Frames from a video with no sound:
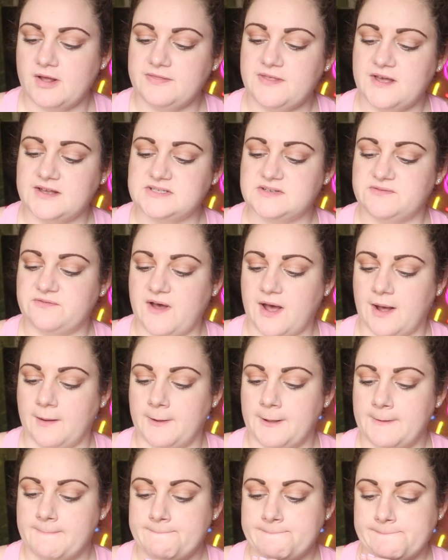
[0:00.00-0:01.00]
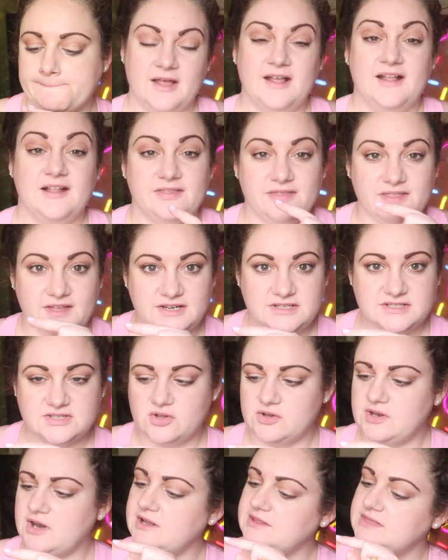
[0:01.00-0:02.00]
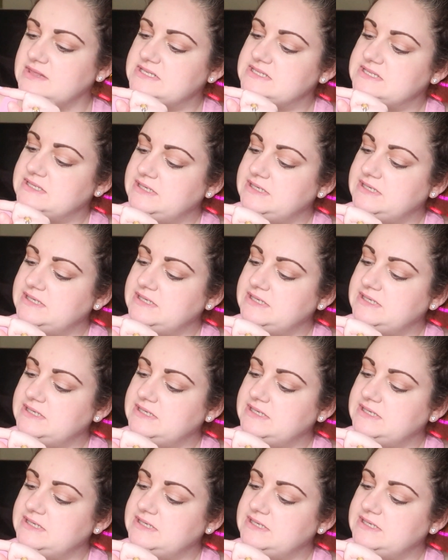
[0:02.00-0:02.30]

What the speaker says: That's fab. Then it's got like this